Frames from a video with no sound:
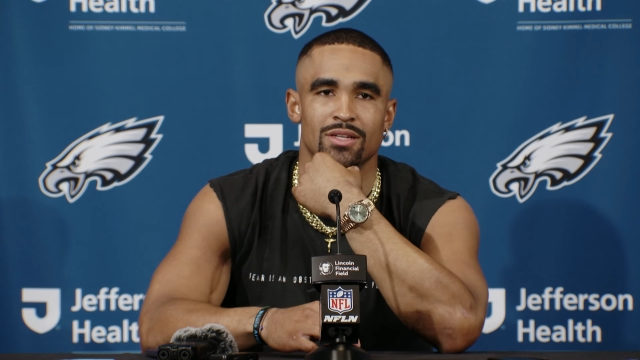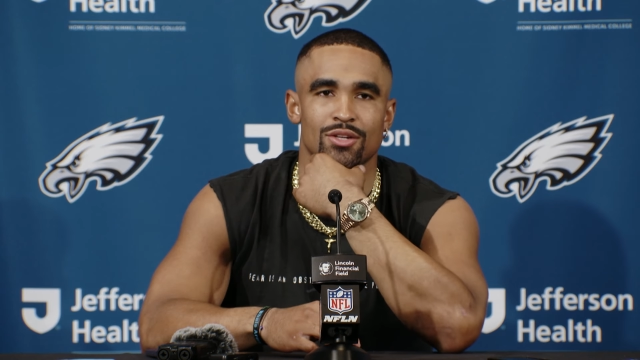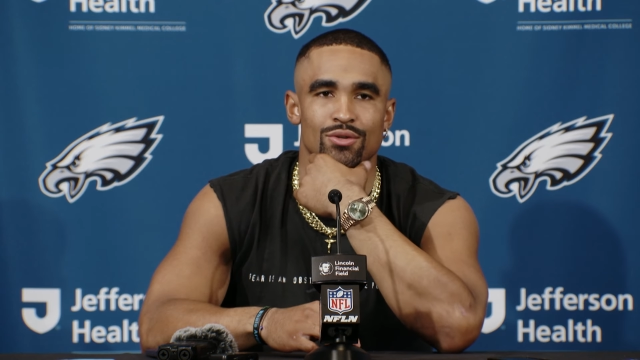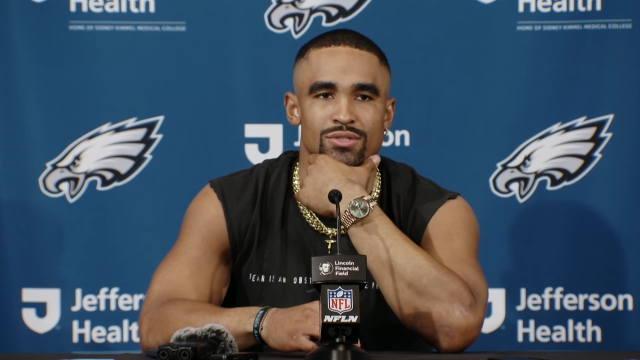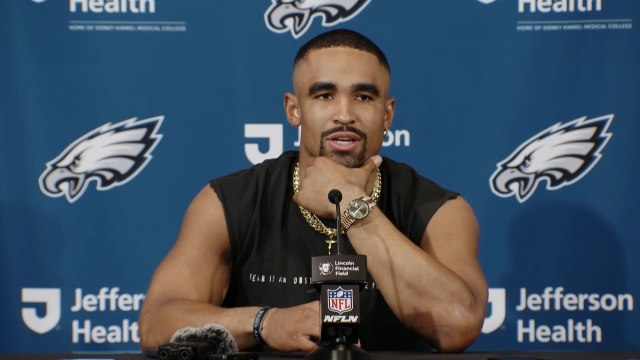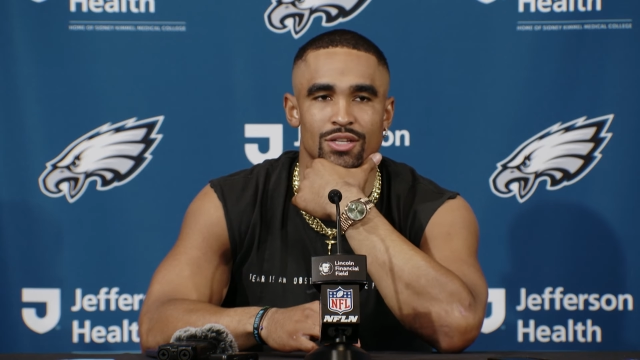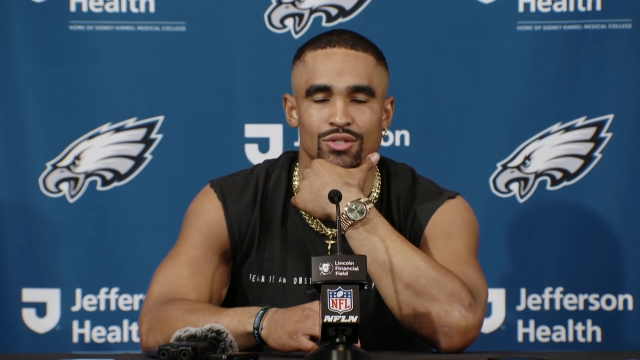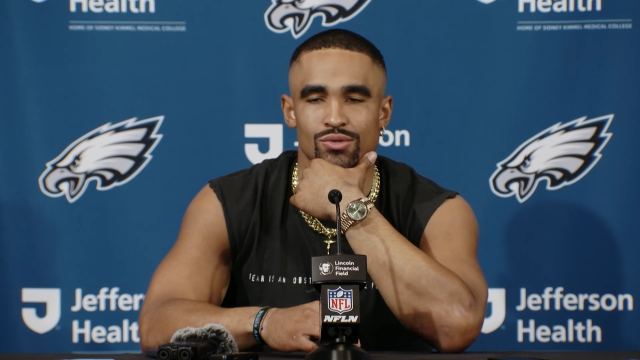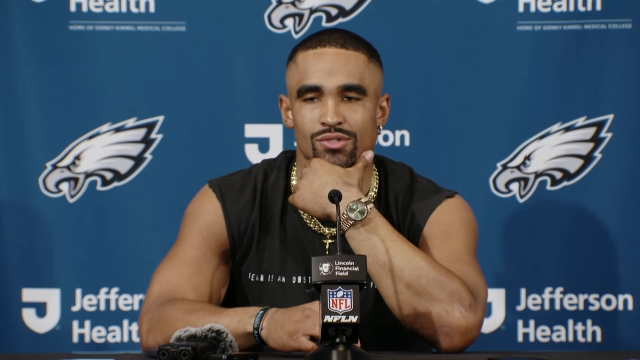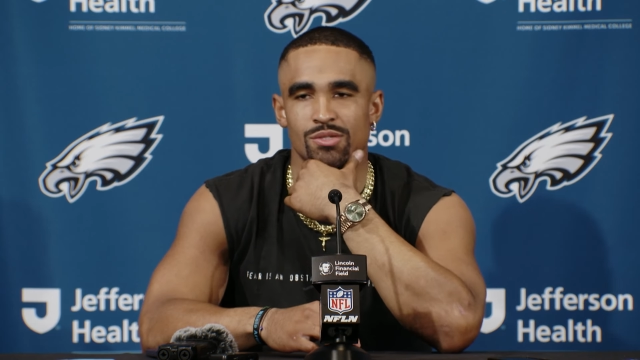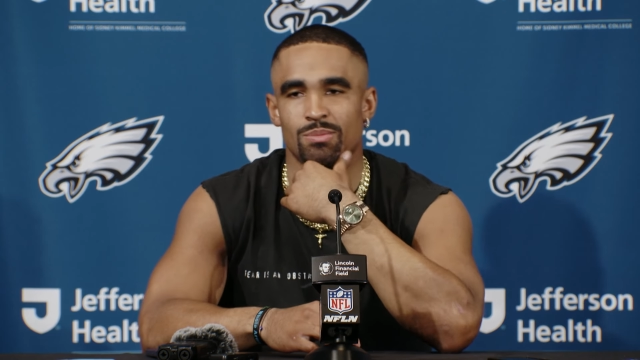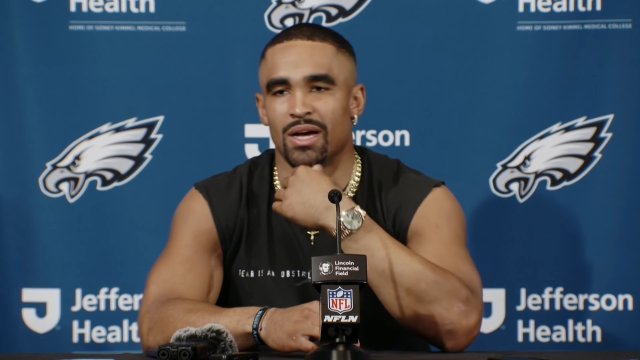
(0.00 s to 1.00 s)
knows how to use
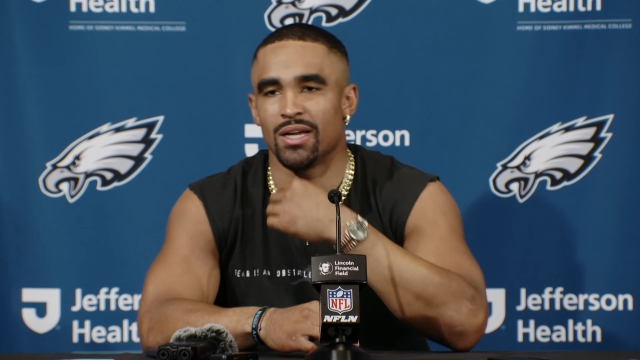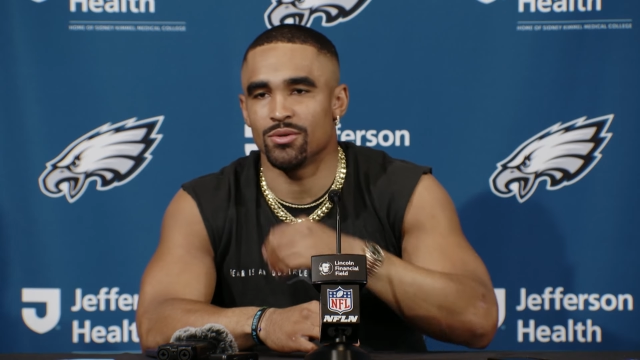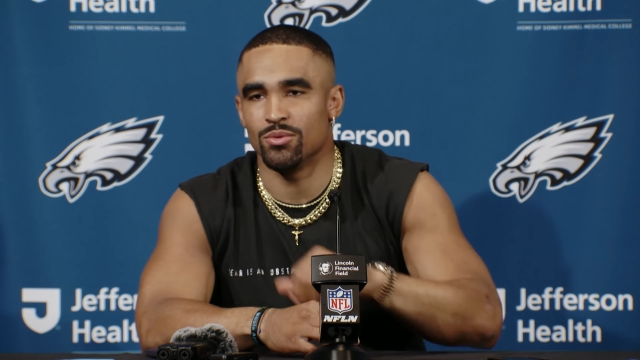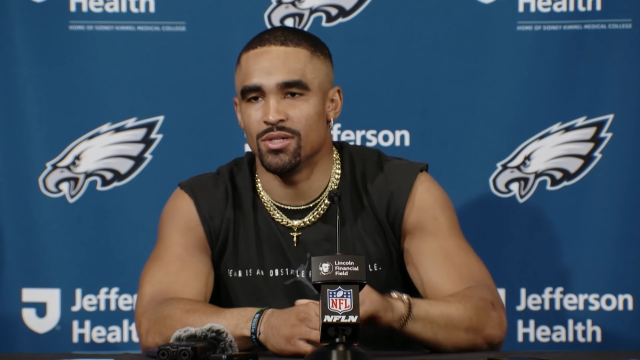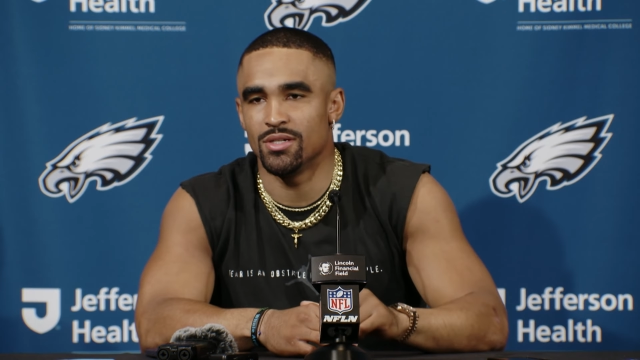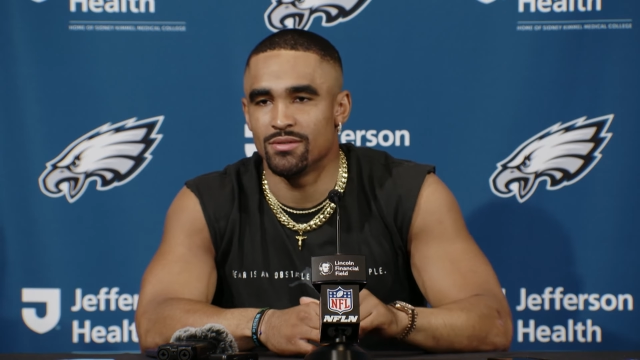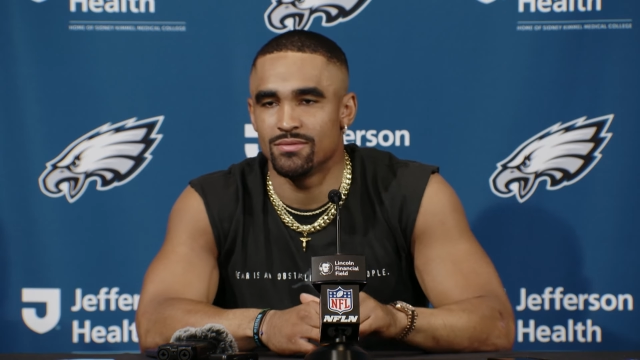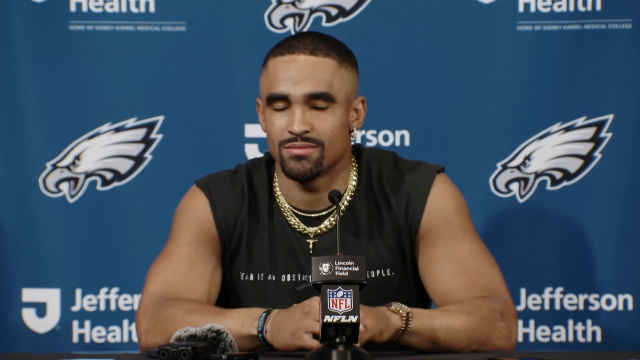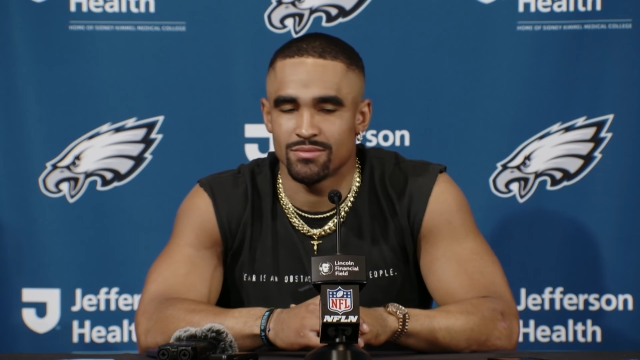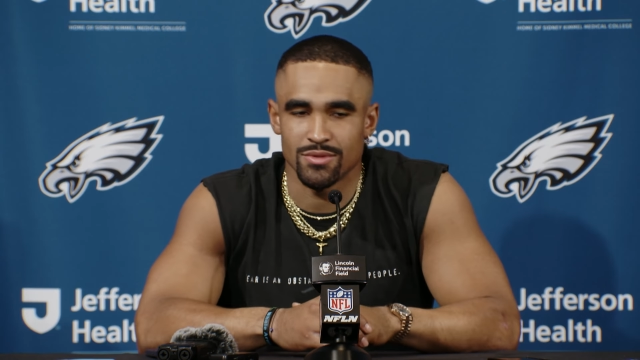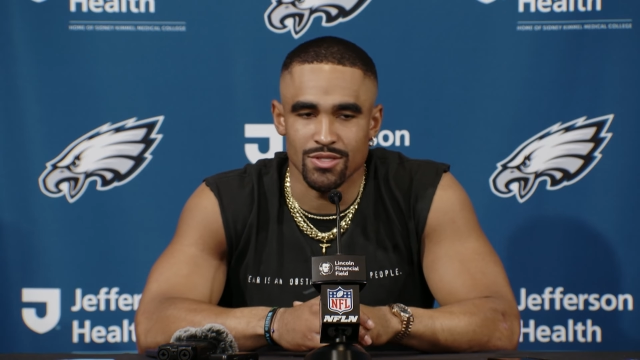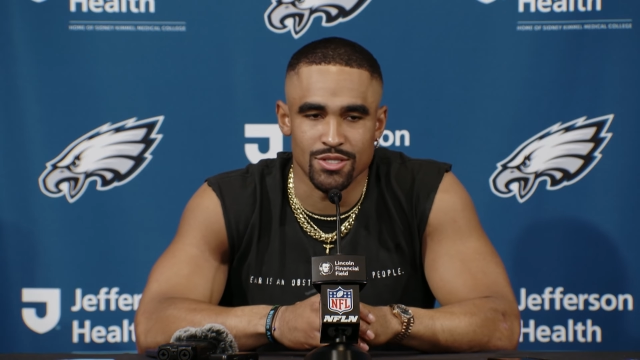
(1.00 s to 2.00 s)
his body well,
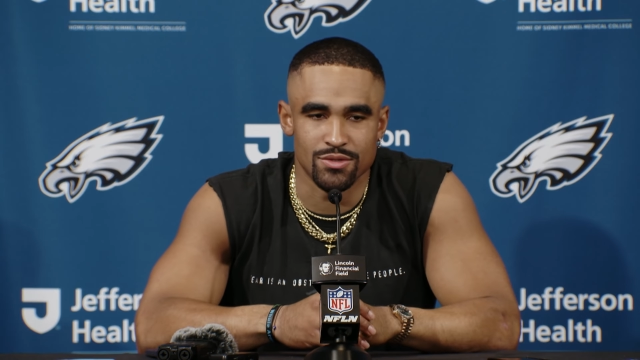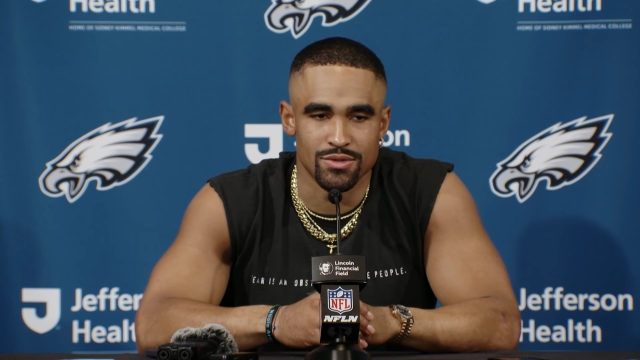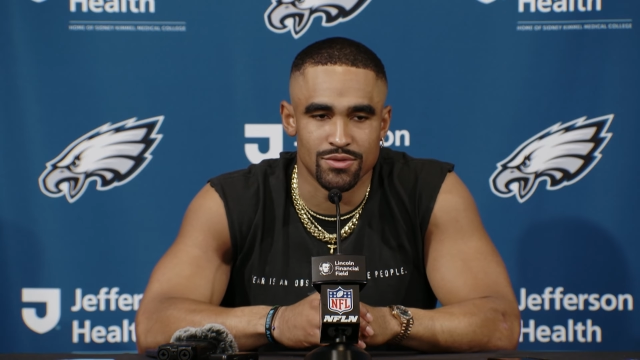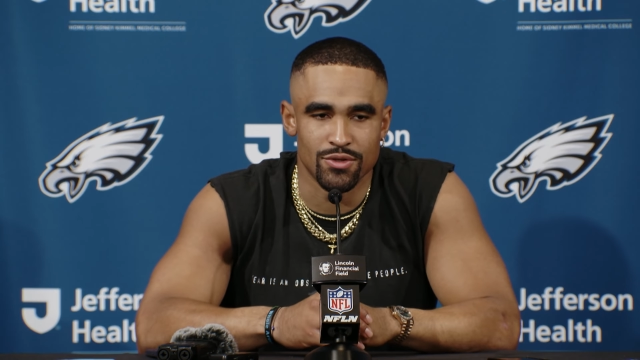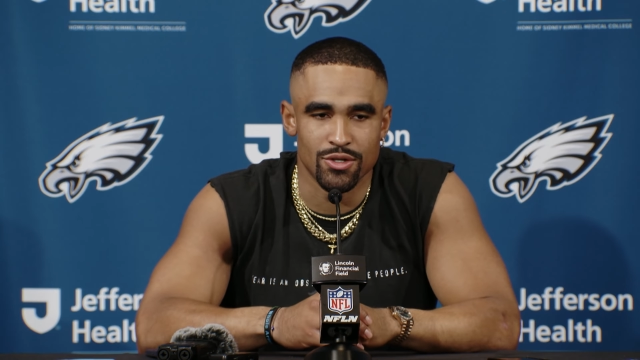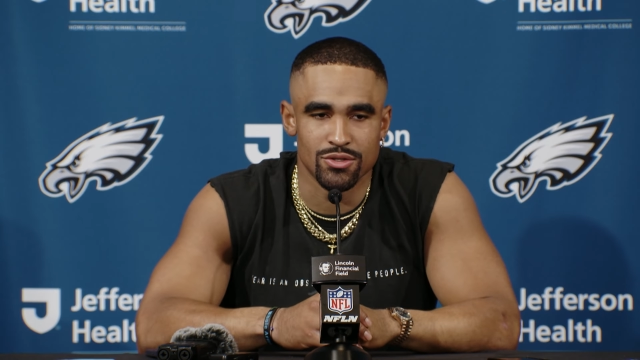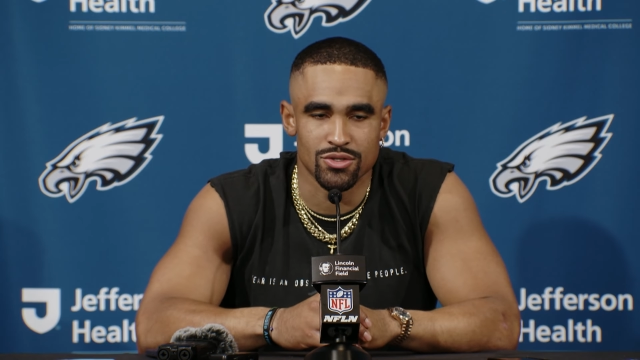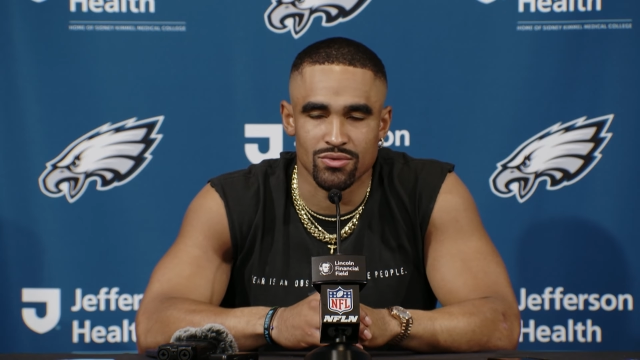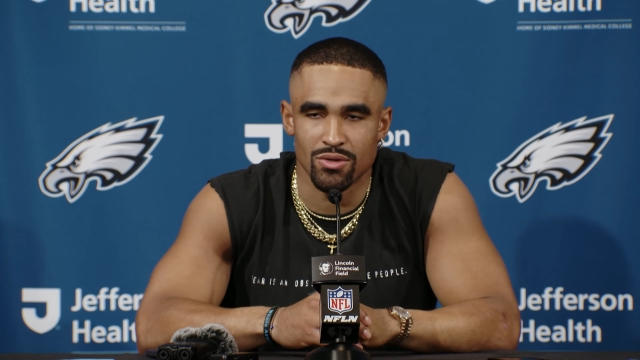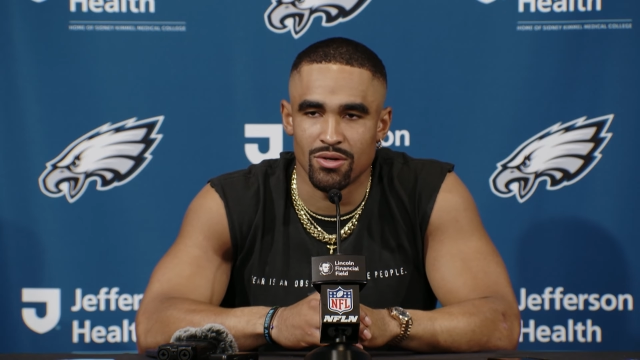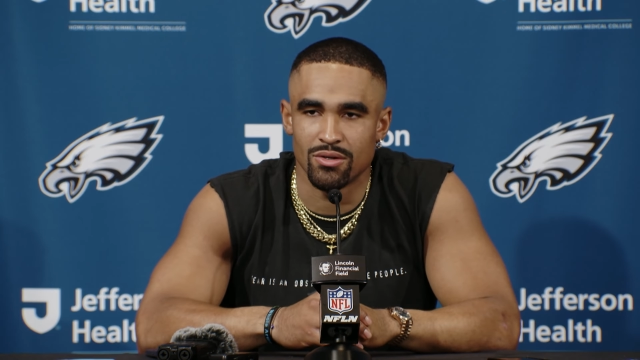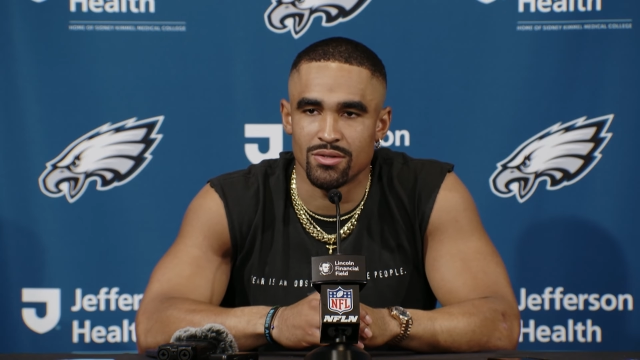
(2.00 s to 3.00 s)
and he's, he's very
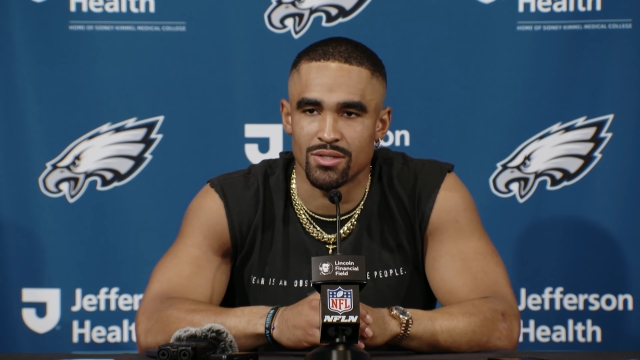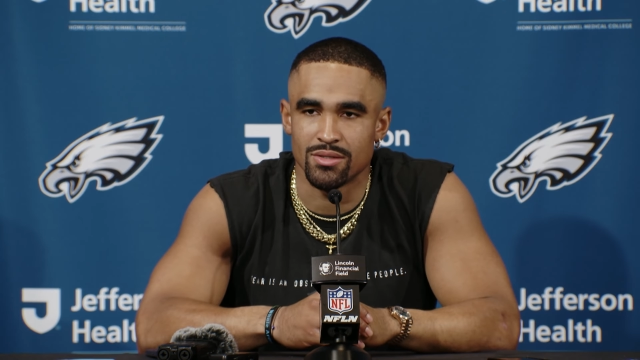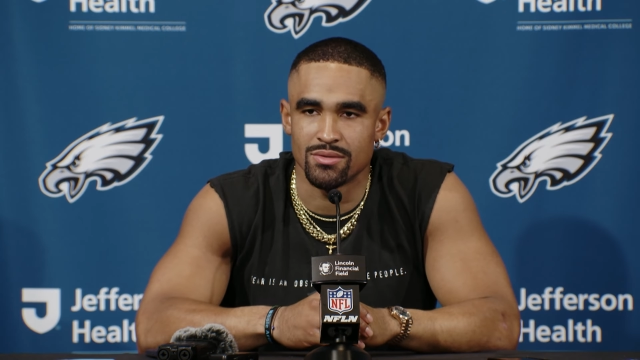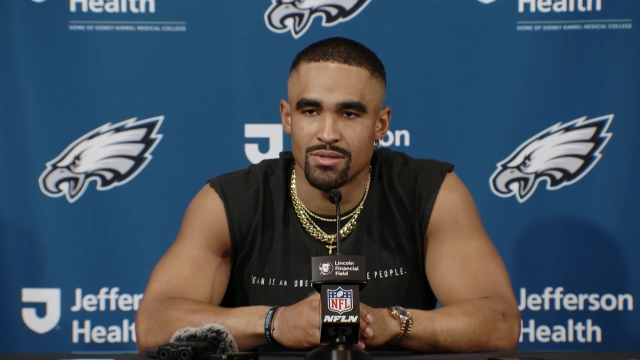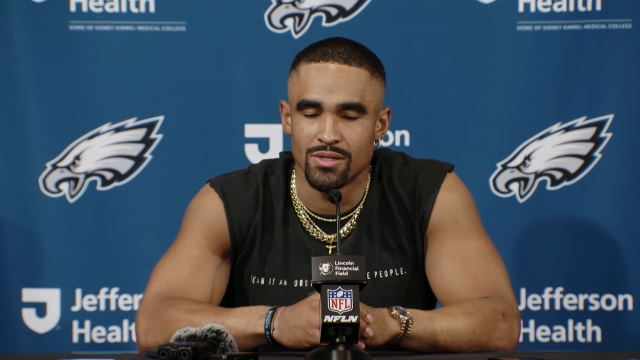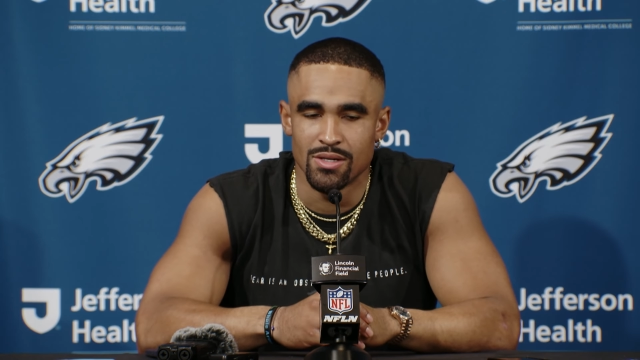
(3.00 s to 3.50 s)
strong and.